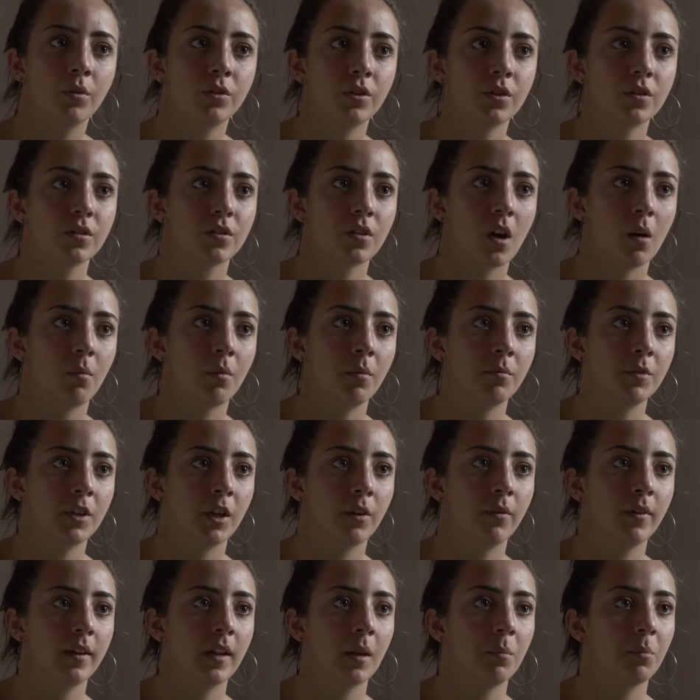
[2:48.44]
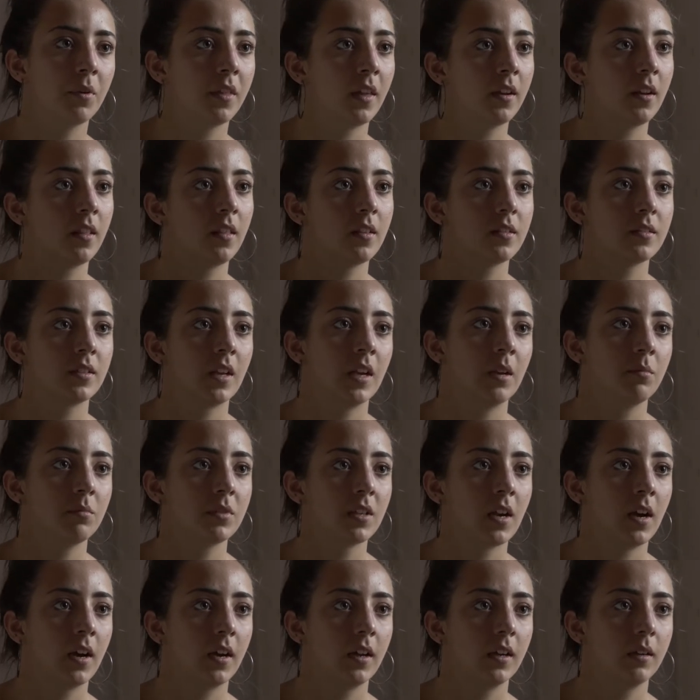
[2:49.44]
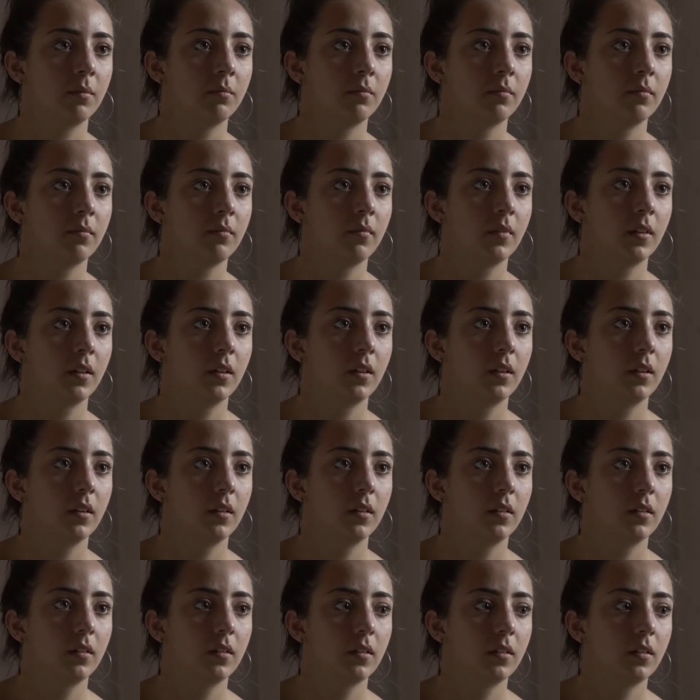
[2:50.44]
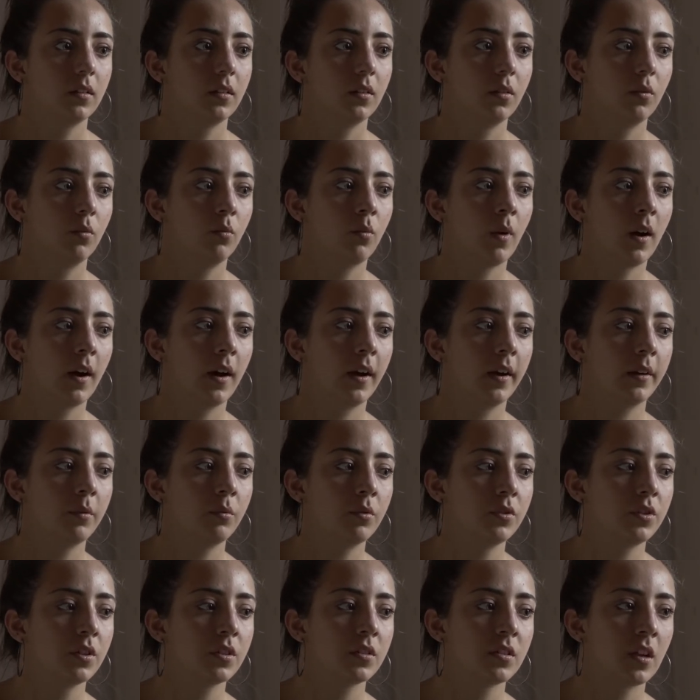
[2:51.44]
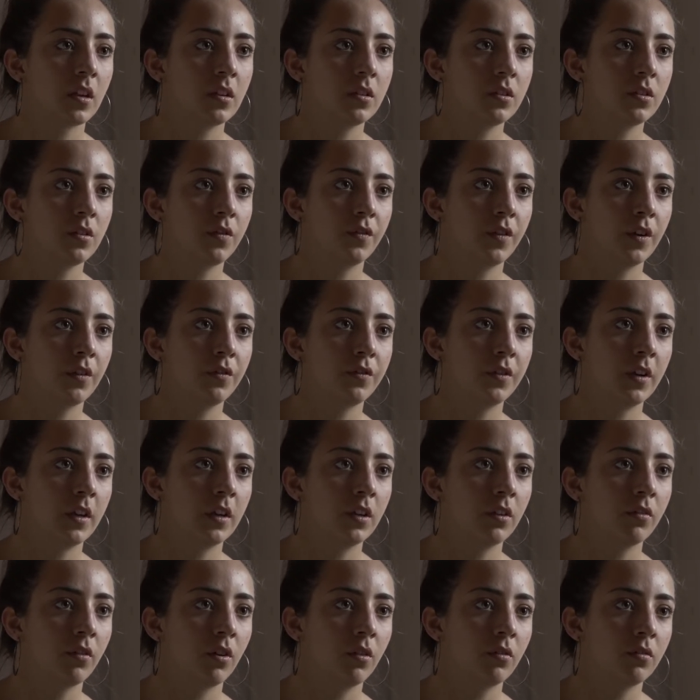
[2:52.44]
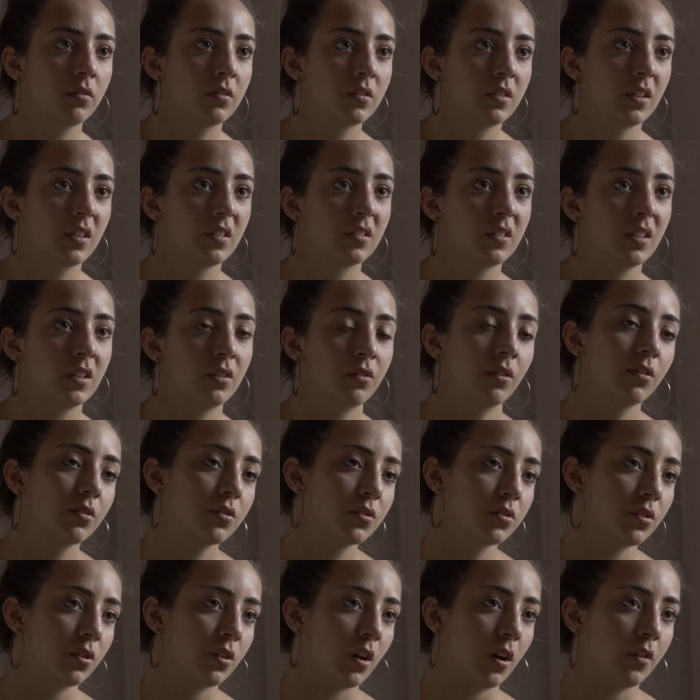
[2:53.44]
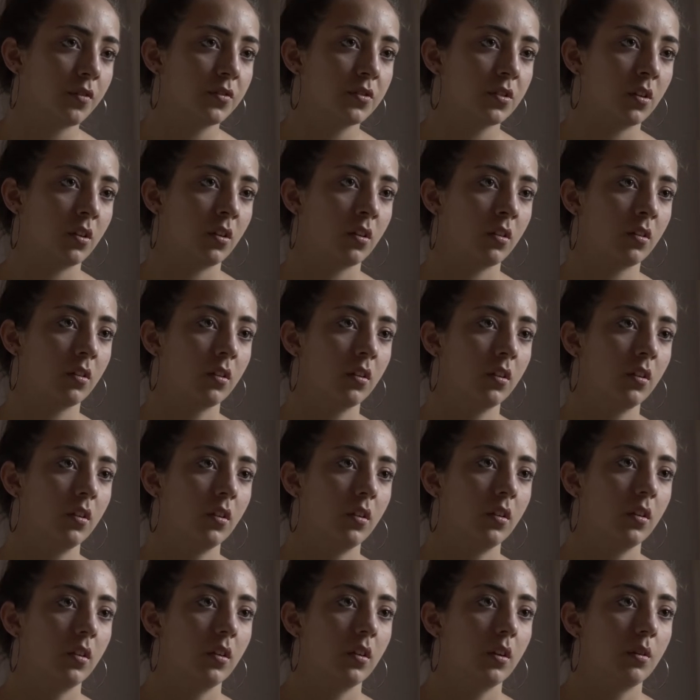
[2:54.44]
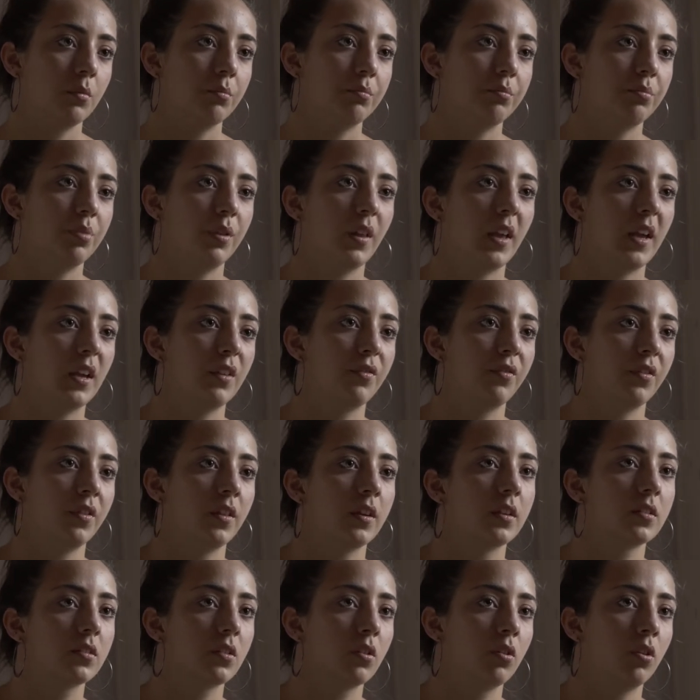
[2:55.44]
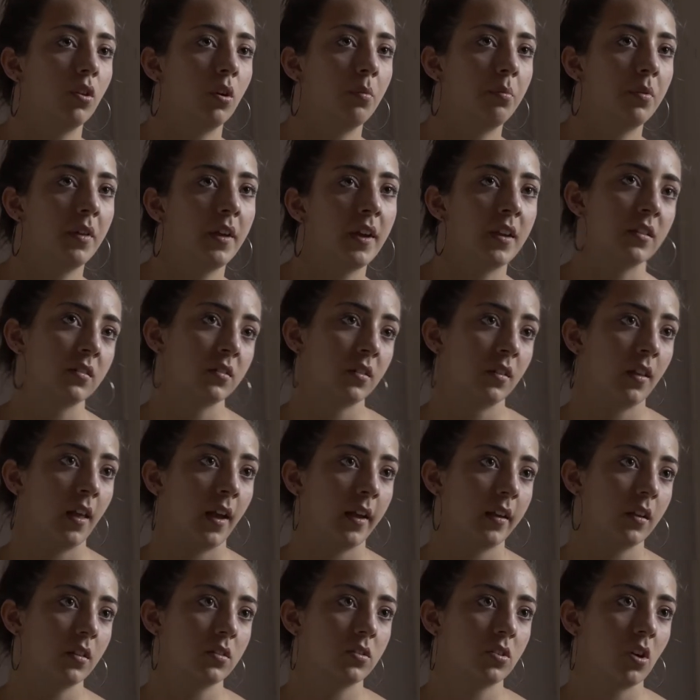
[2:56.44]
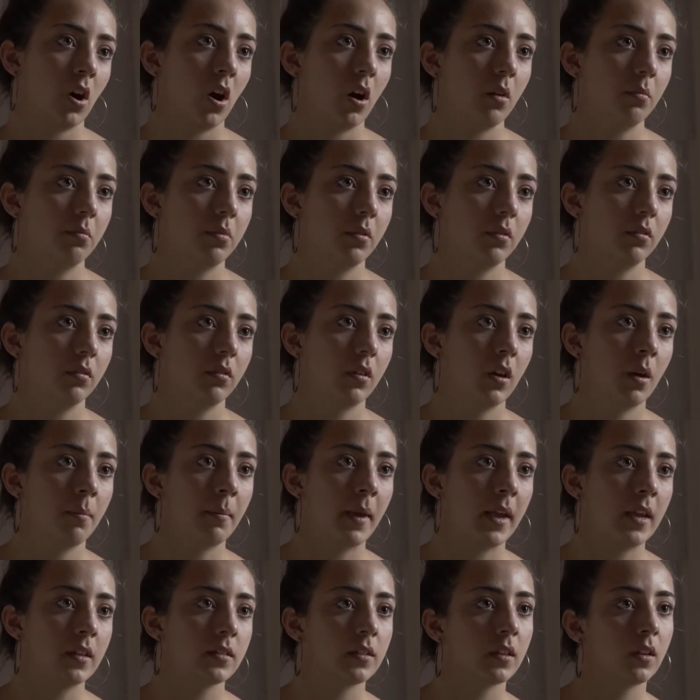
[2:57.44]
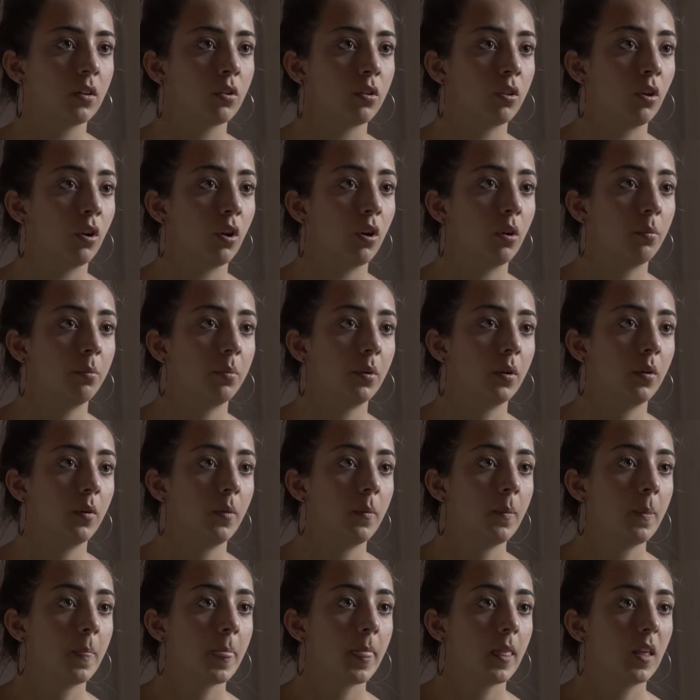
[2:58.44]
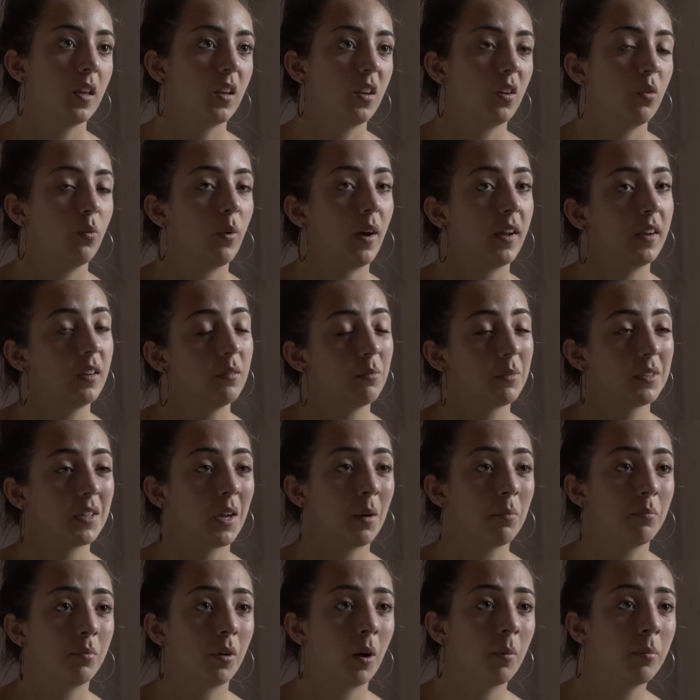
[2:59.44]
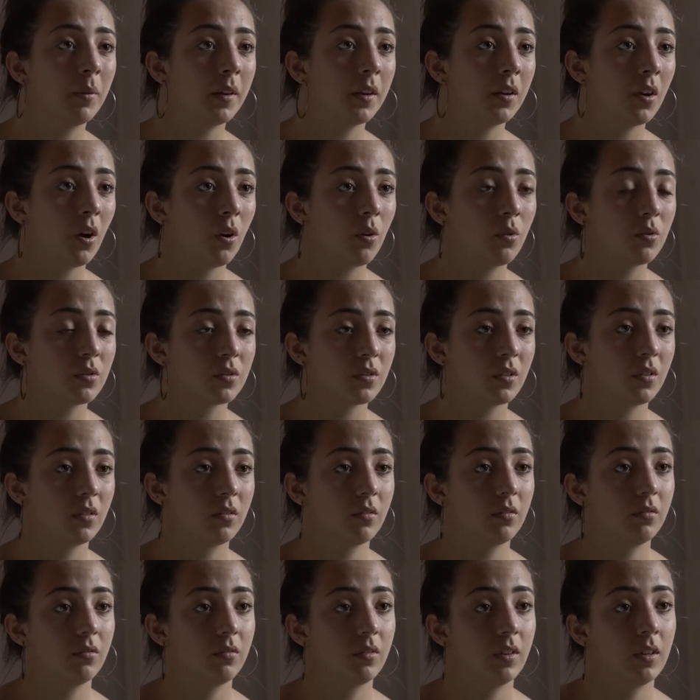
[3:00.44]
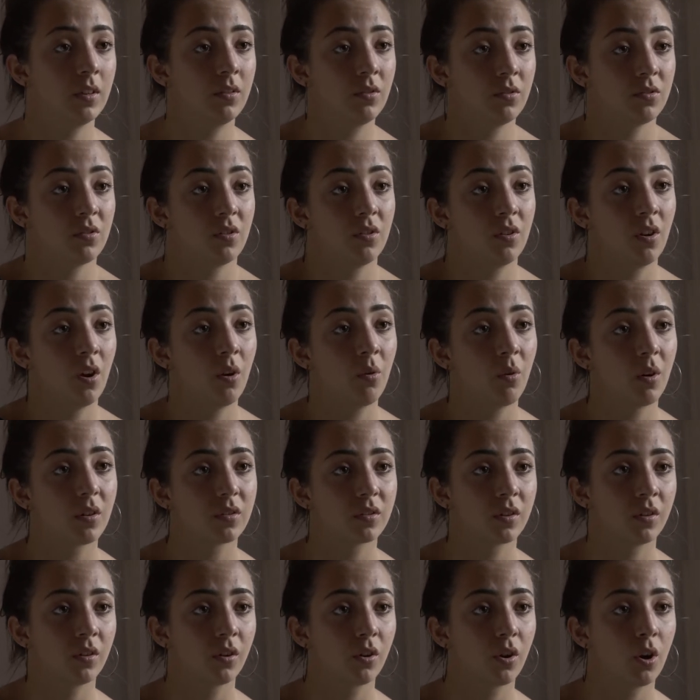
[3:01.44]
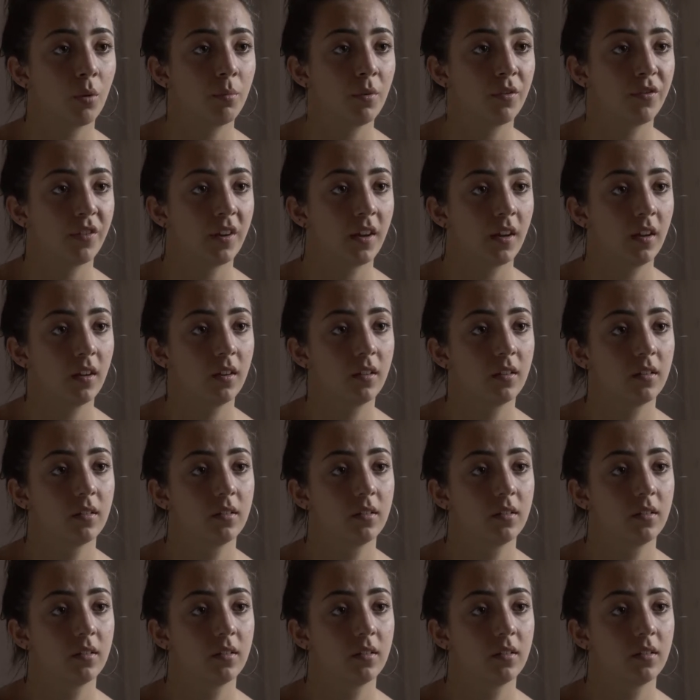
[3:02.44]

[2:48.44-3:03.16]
would you stop them doing it? But then at the same time, why would you send your 15 year old, 16 year old son off to play for this club that isn't like a top, amazing club? when my dad probably knows that he doesn't know what's going to come of it.